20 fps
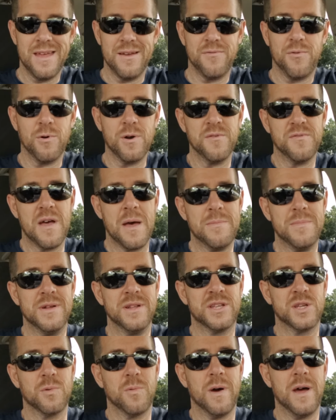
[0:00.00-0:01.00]
45
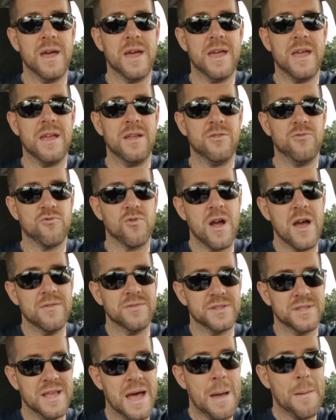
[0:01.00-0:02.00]
minutes away, drive
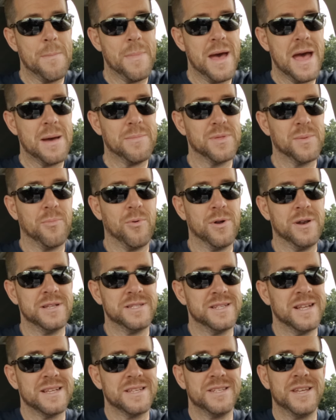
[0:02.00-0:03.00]
isn't that bad, but the point is
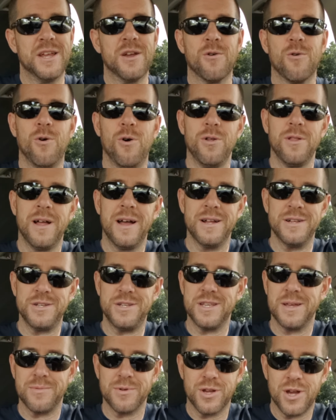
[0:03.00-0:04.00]
he's not seeing her a whole lot.
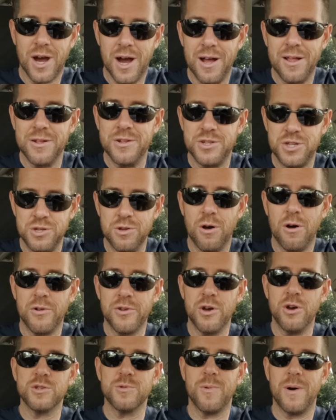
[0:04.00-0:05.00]
She's up in college, and you all
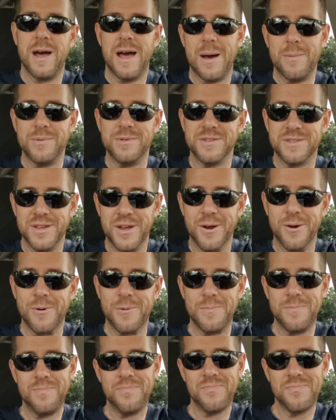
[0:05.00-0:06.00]
knows what happens there.
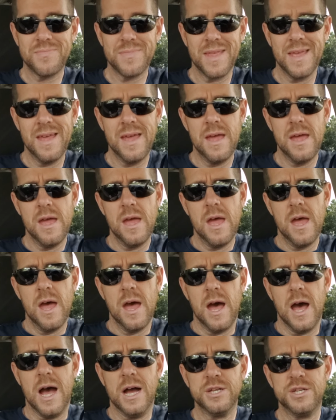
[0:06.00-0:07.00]

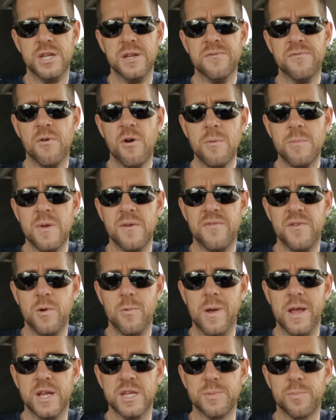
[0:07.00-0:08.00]
She informed me a few
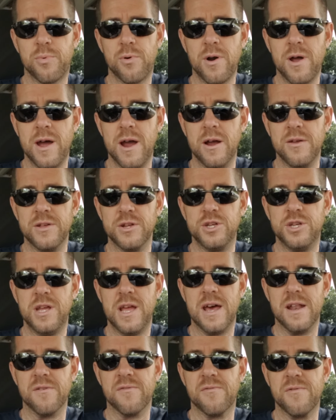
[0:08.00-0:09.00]
weeks prior that she
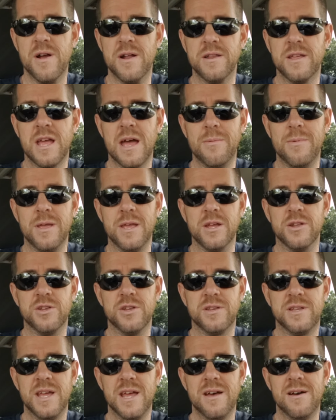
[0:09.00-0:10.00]
had a friend coming
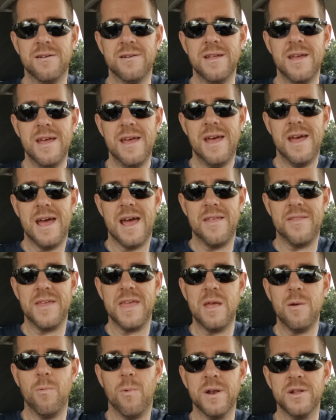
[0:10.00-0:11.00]
into town, and that
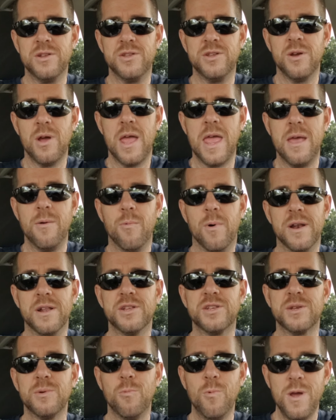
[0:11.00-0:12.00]
he
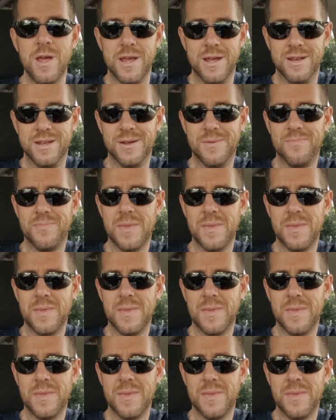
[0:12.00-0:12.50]
wanted some weed.